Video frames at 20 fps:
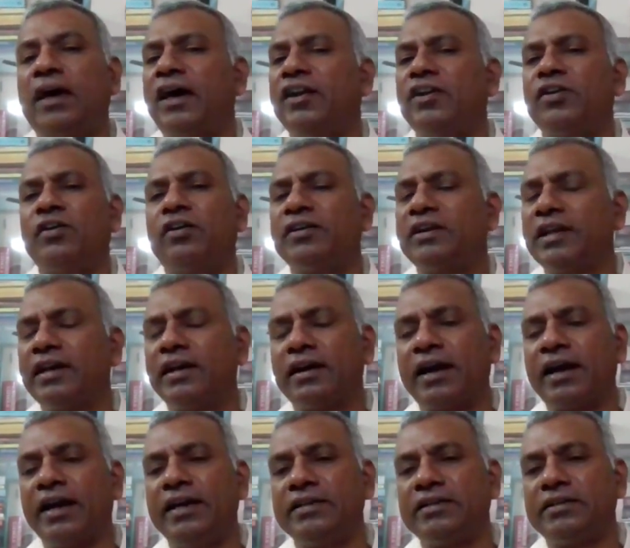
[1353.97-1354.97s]
and not a
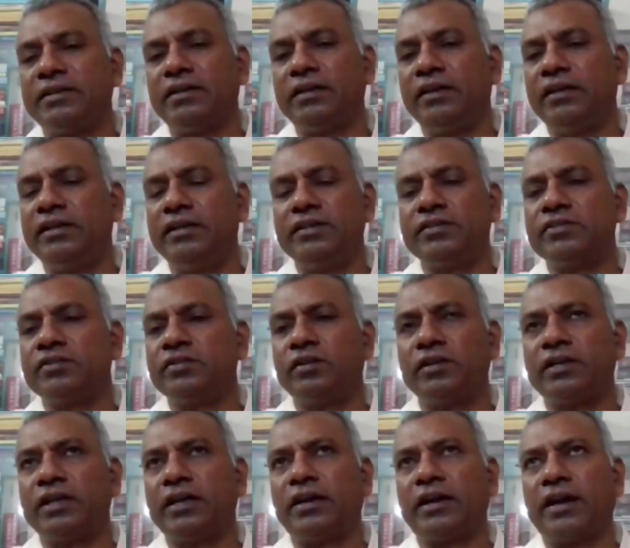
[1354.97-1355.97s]
right. It is
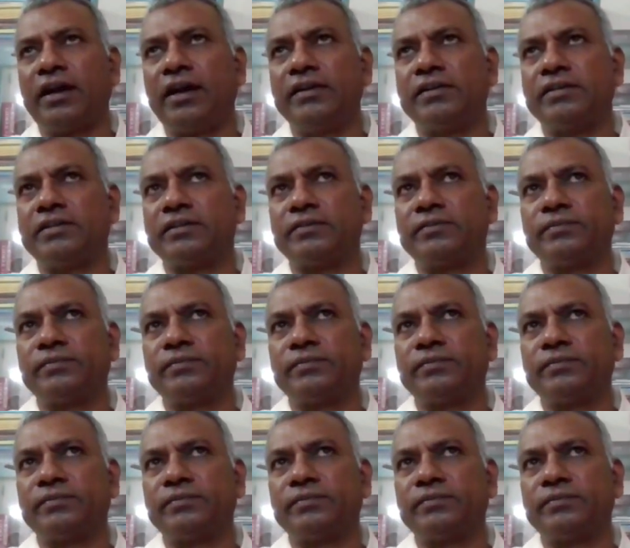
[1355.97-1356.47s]
not a right.